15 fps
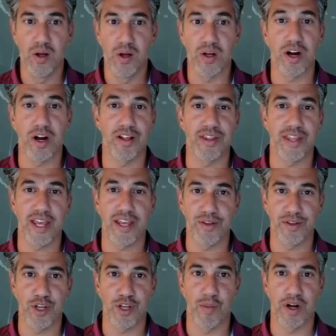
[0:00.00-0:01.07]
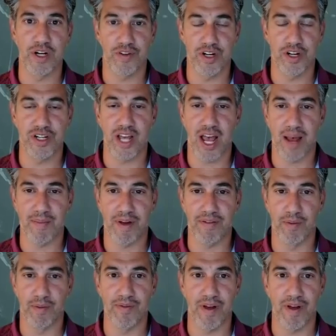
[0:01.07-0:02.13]
Well, Caroline, thank you so much for your time.
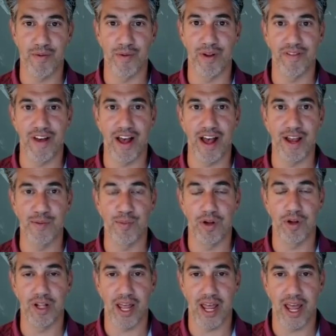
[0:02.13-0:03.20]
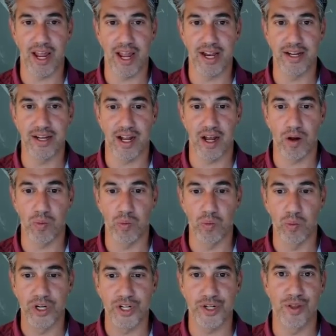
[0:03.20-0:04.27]
We found it really valuable, and
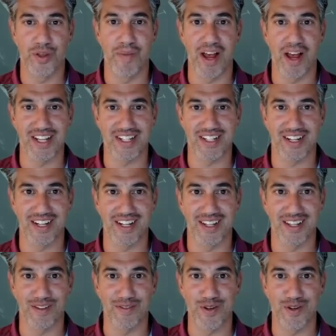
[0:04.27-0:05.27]
wish you the best in the future.